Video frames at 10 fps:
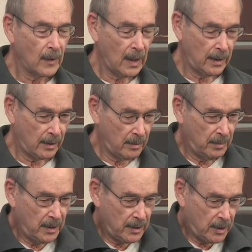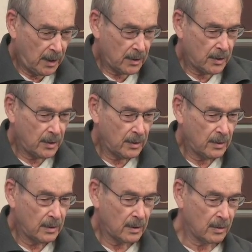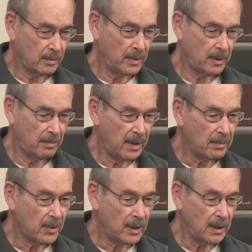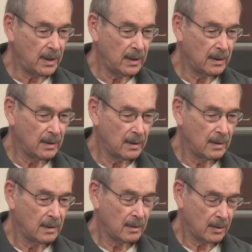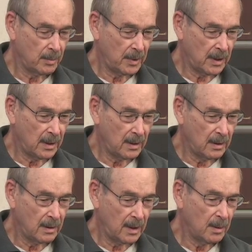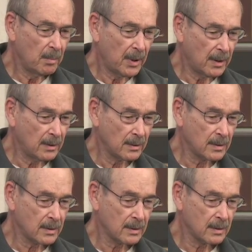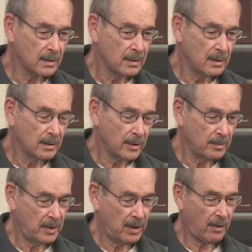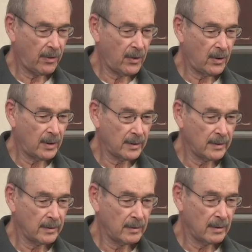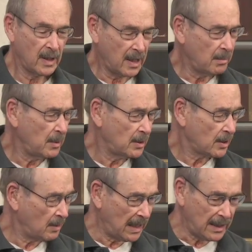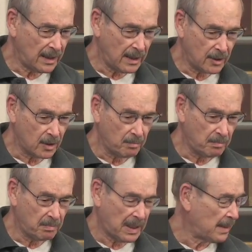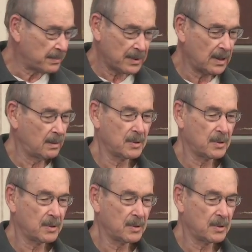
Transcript: And it could be a gesture, it could be a memory, it could be an impulse, it could be a thought, an image, anything that pops up